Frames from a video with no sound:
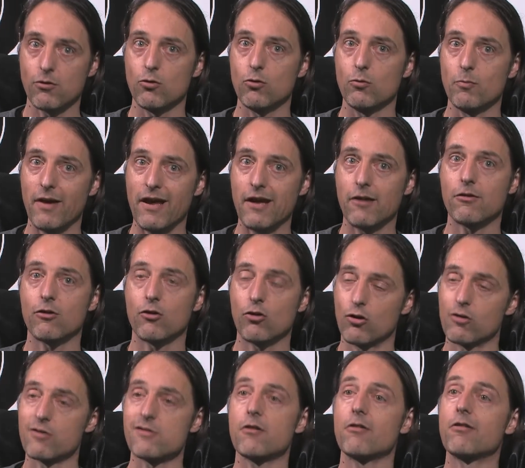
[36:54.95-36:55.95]
who makes a
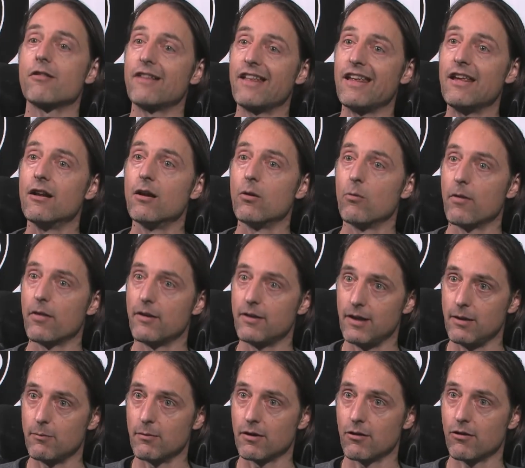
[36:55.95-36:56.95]
conscious deal with the
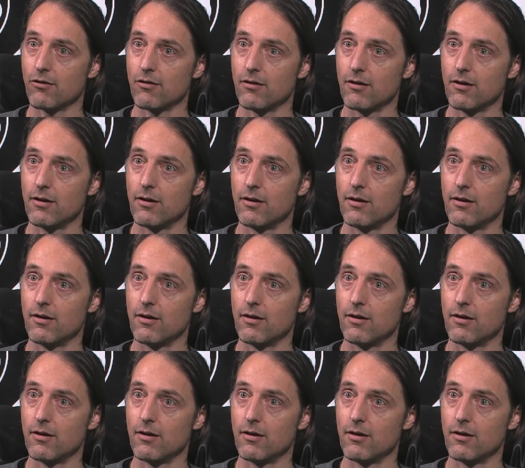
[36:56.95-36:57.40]
demons.